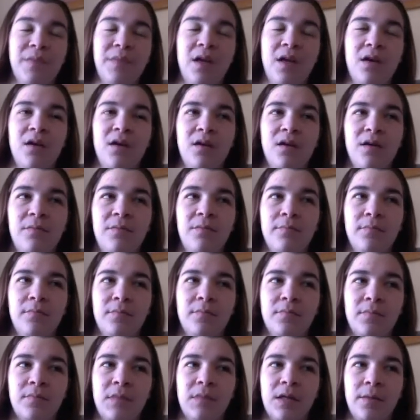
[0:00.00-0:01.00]

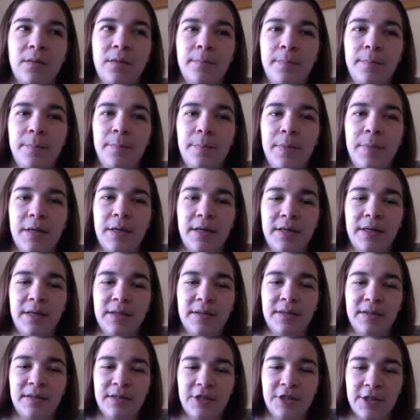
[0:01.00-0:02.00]
But
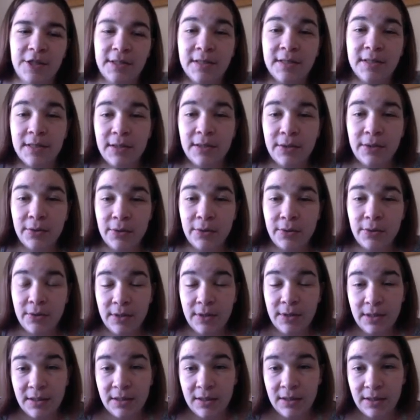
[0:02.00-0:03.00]
it's just, you
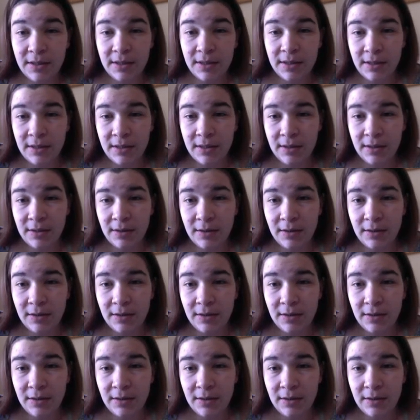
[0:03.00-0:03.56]
need to